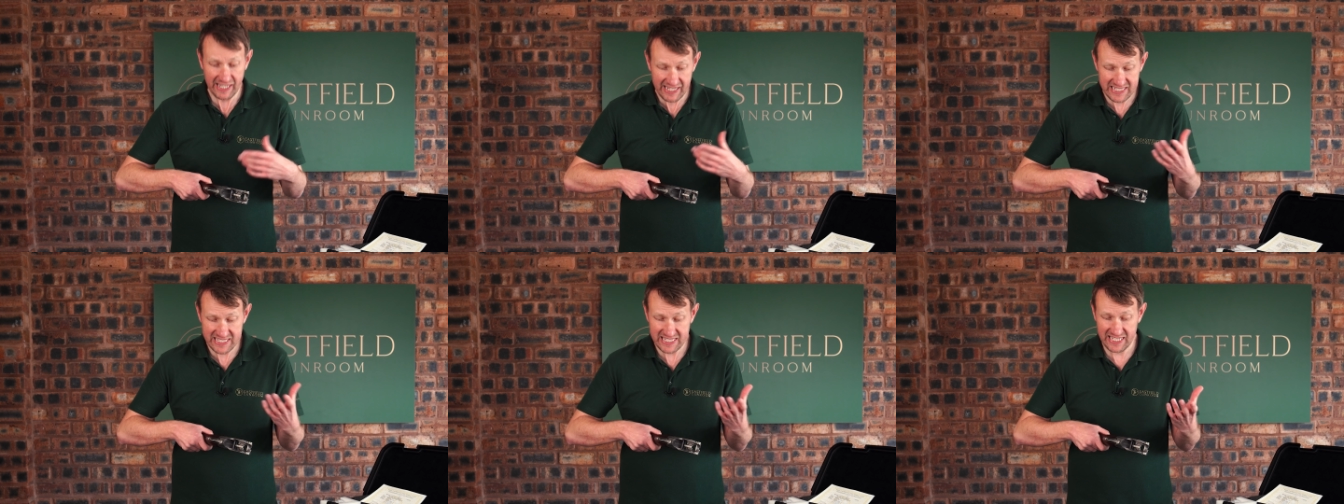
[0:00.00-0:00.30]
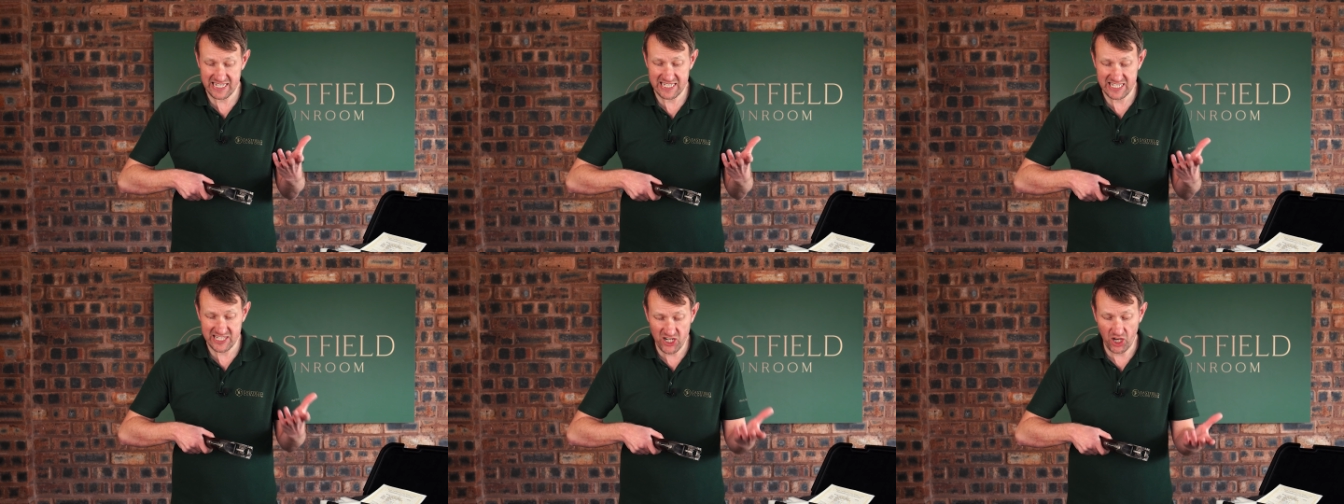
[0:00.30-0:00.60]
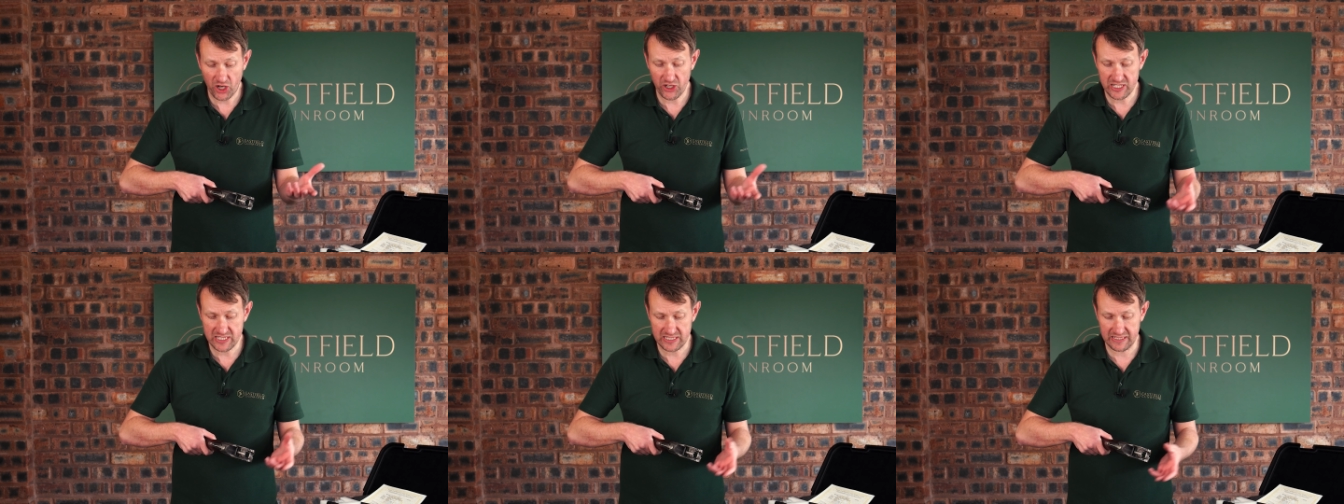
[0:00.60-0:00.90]
It's
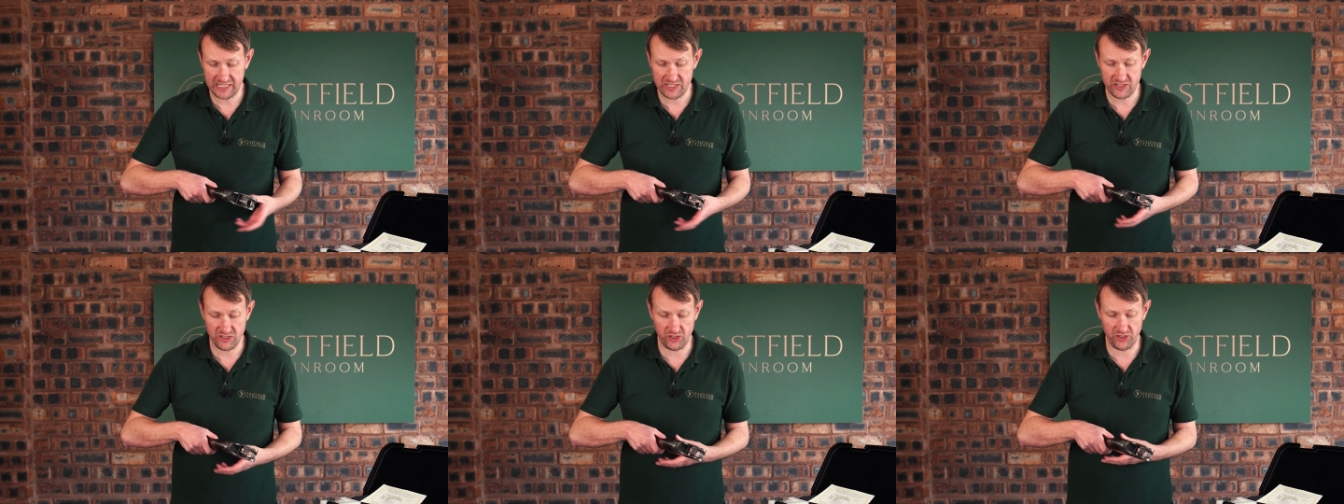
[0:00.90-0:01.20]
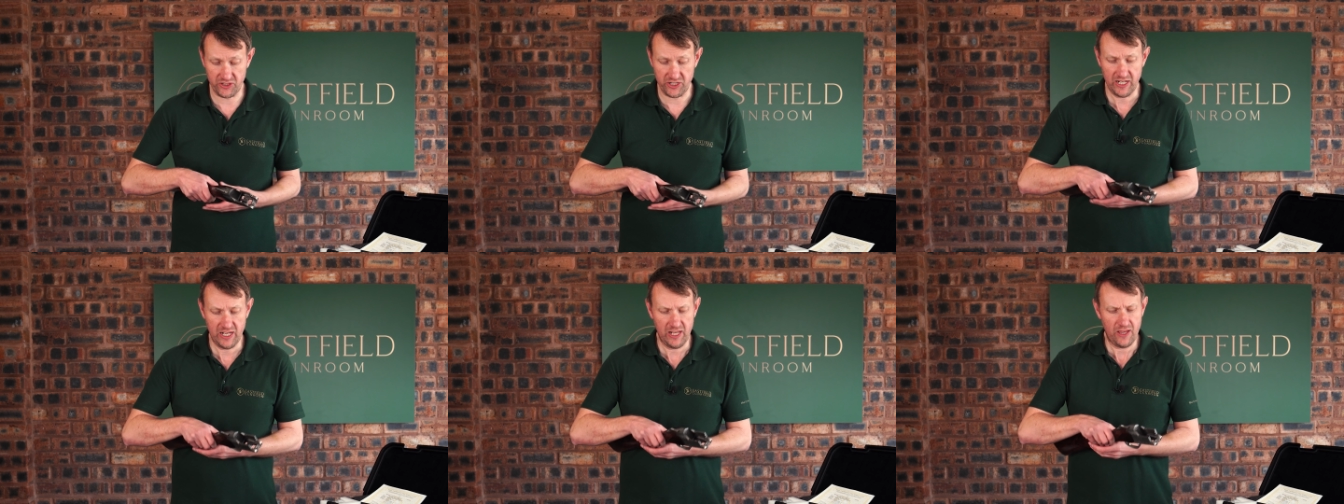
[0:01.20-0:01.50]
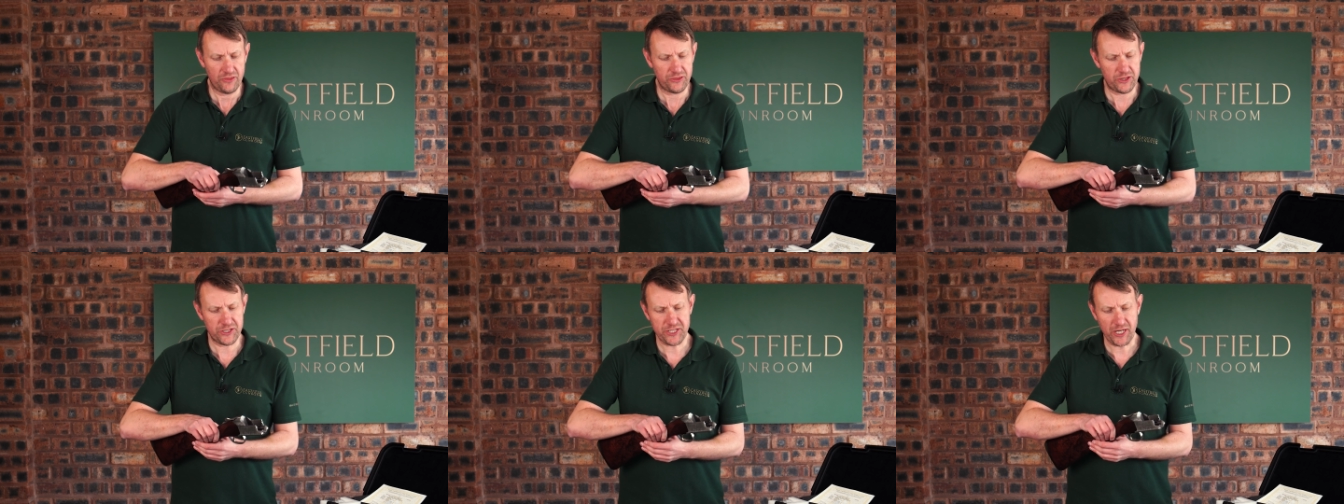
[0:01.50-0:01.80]
nicely done.
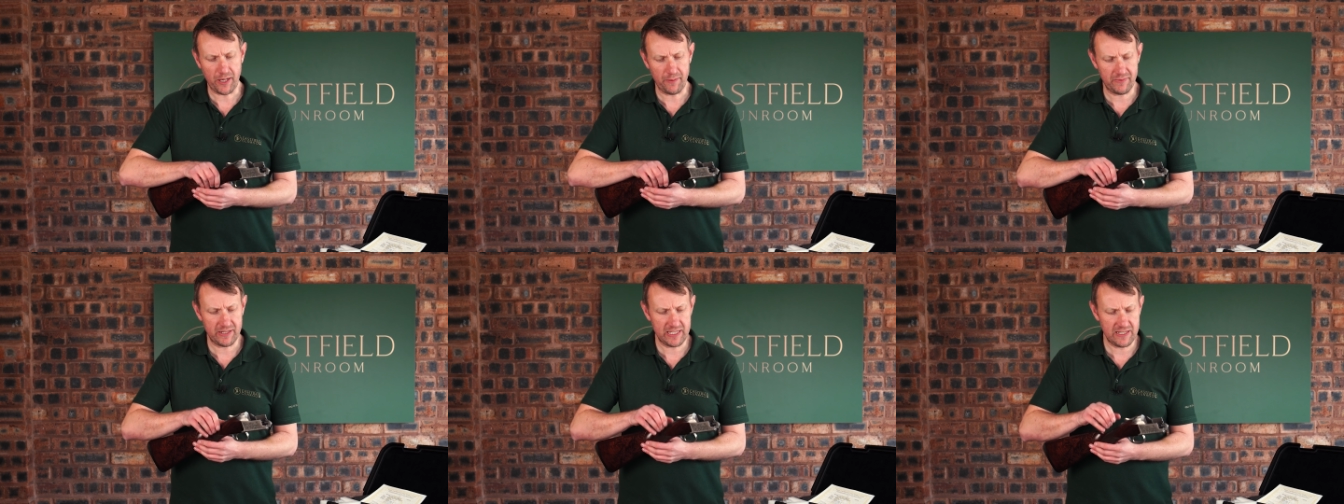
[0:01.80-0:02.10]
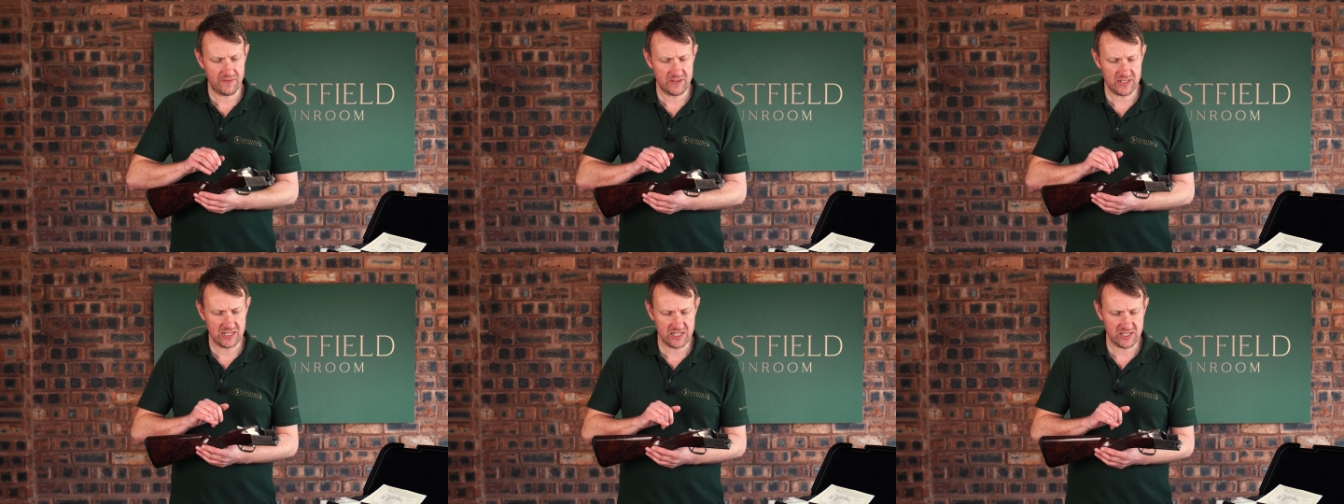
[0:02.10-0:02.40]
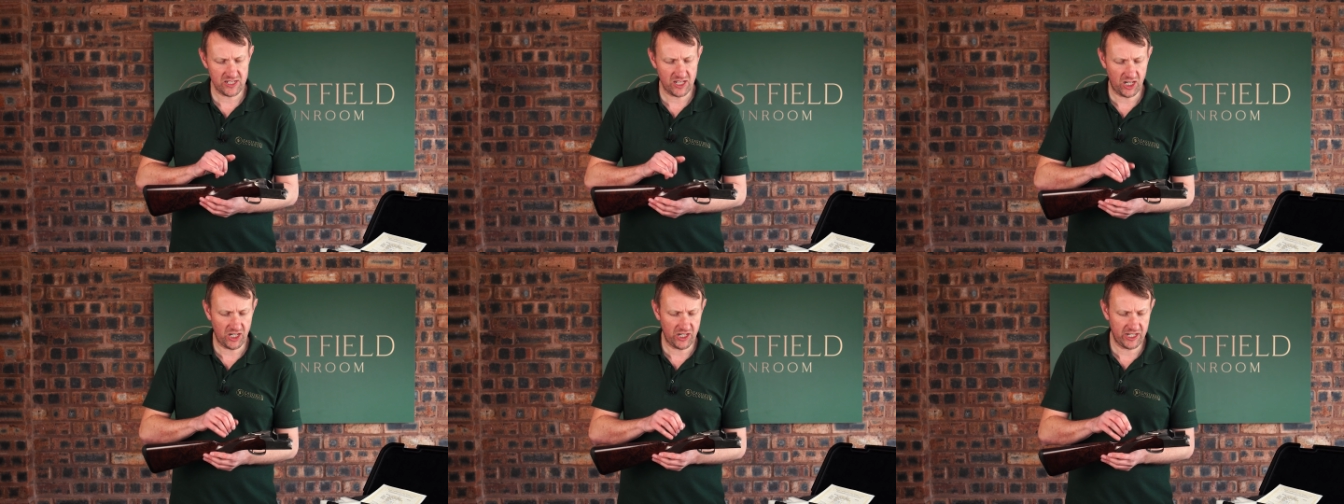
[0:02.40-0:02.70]
The top lever
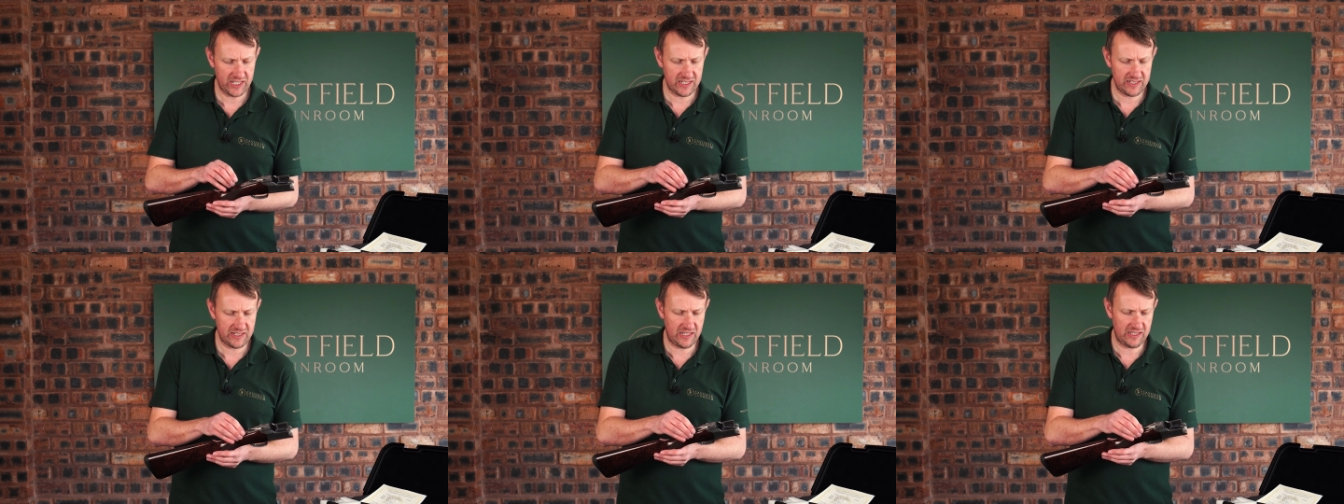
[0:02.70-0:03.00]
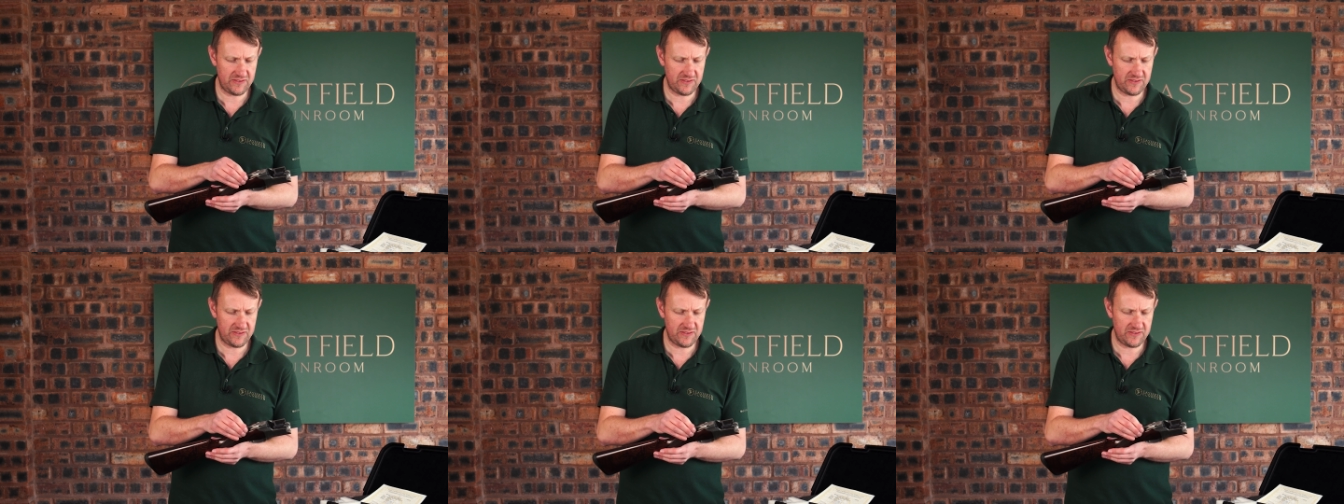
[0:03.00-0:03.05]
design,